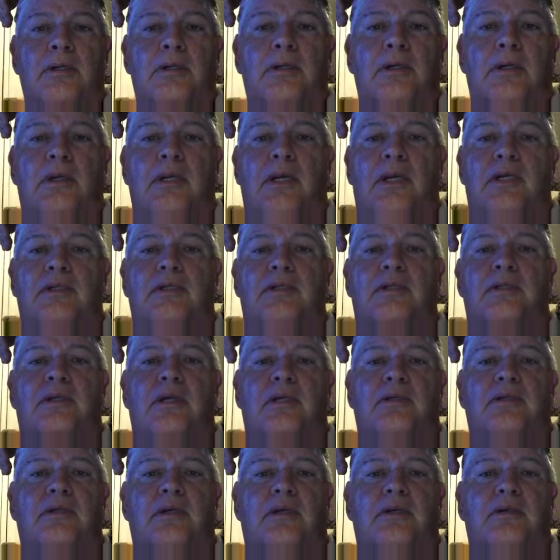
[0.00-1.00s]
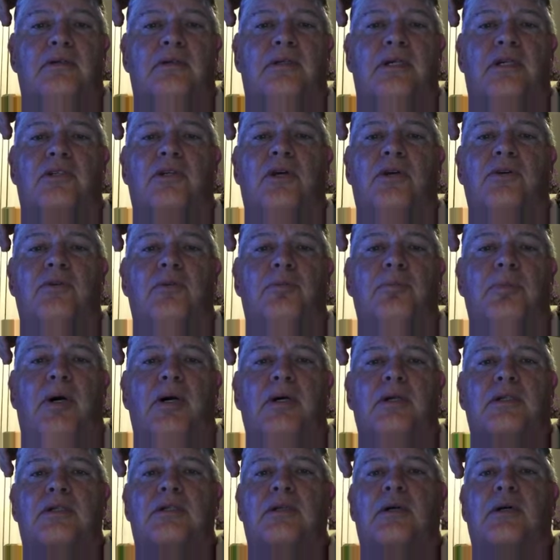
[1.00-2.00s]
and that's like
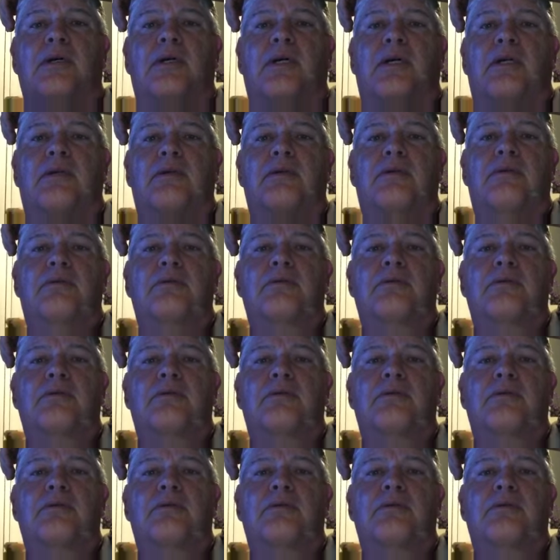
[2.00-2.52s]
$600. I gotta